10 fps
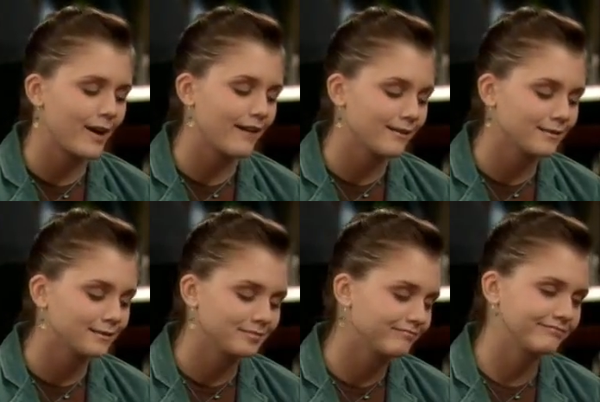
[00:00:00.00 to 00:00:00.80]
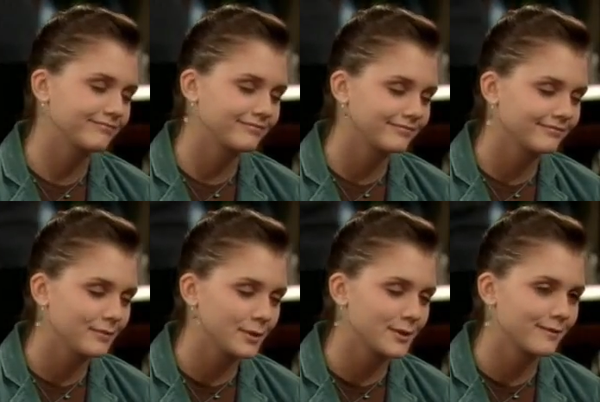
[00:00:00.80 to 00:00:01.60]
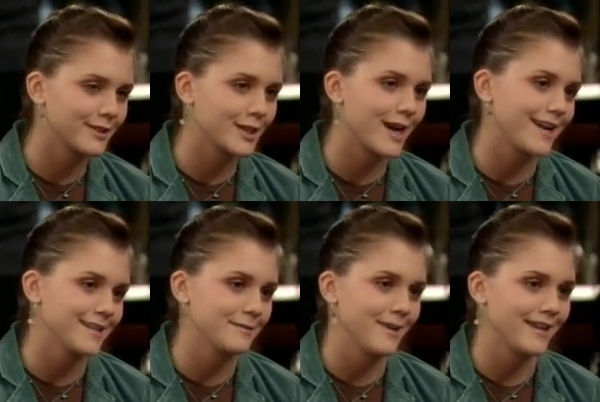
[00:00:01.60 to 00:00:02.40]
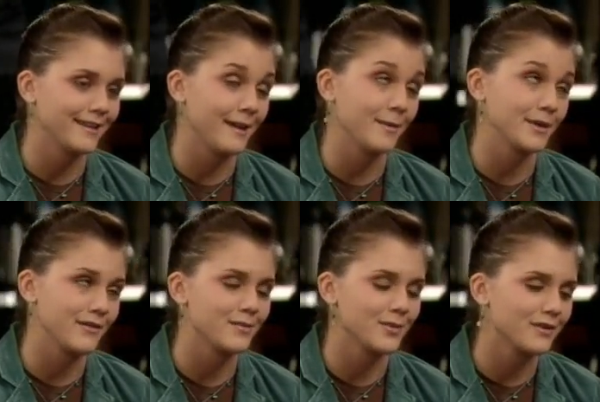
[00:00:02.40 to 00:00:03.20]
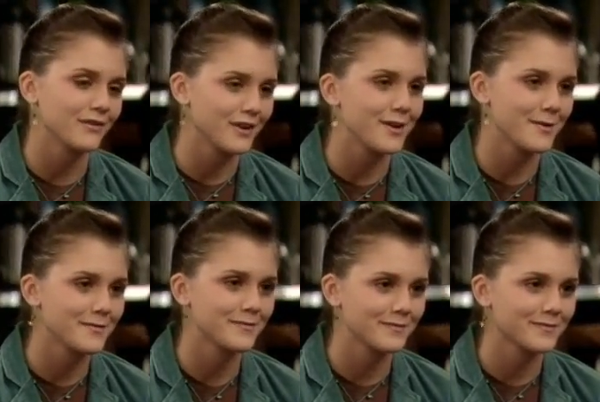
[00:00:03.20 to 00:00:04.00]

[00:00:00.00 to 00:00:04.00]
Wow. We'll try not to make it that much of a bore for you.